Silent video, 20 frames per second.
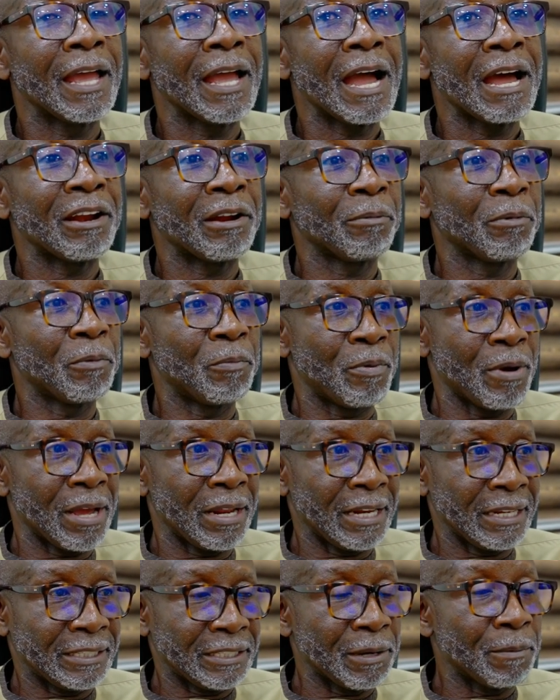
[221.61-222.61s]
Honorable Brian
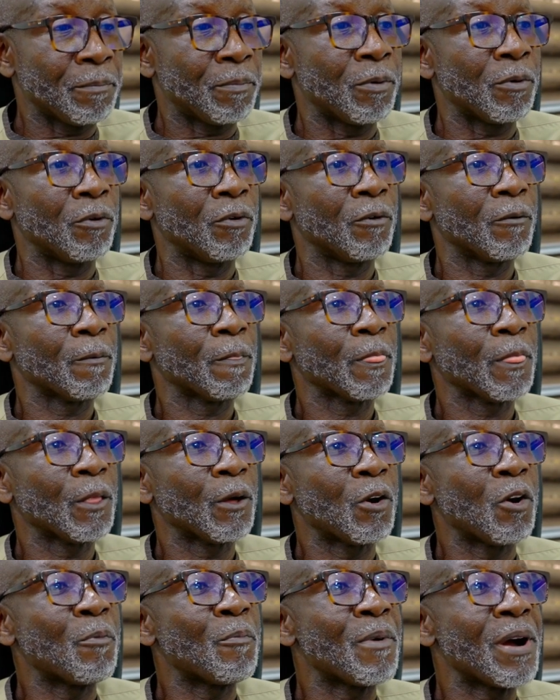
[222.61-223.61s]
Achampo
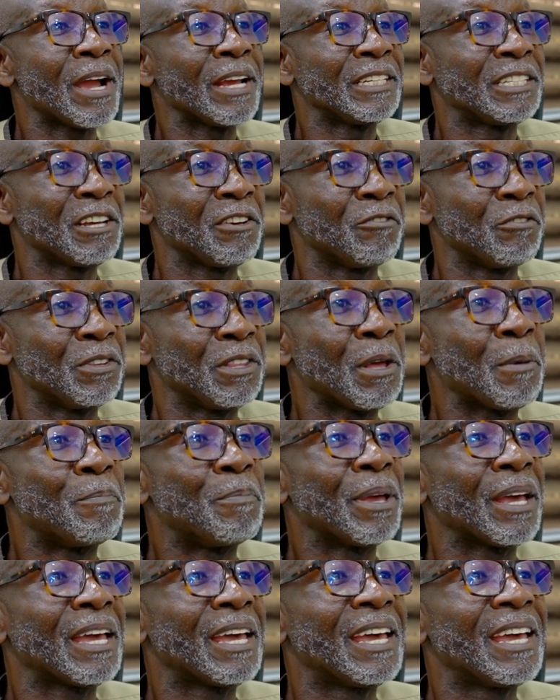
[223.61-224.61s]
on my interview, the
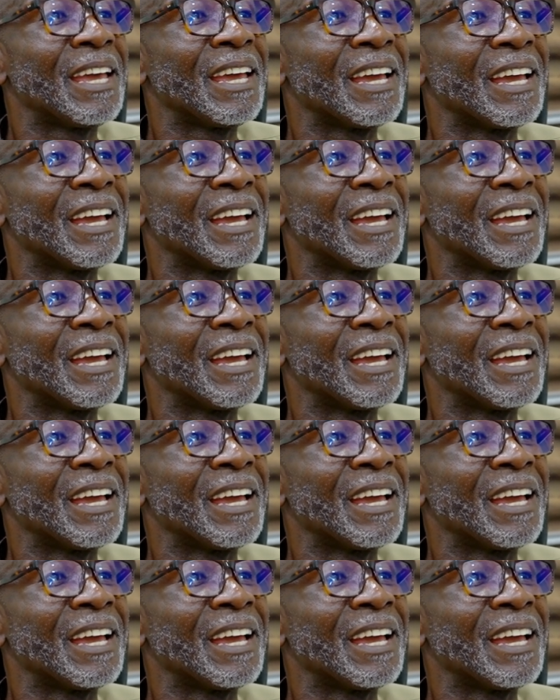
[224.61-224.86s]
big